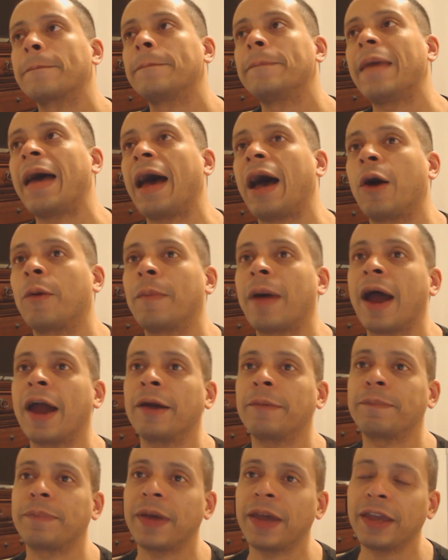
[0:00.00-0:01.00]
Now, my
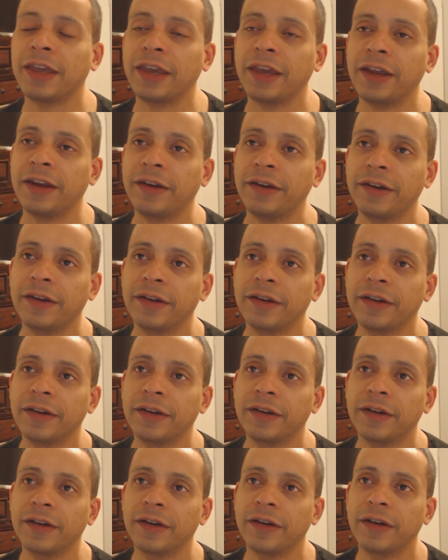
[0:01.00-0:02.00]
opinion
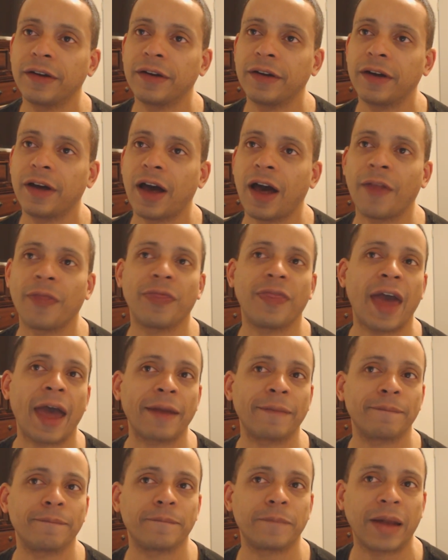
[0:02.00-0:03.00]
on
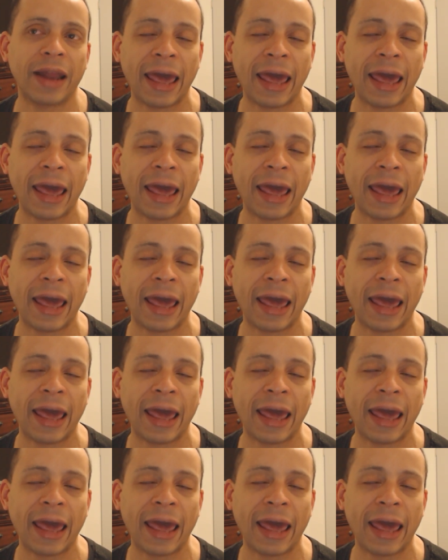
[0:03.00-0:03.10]
that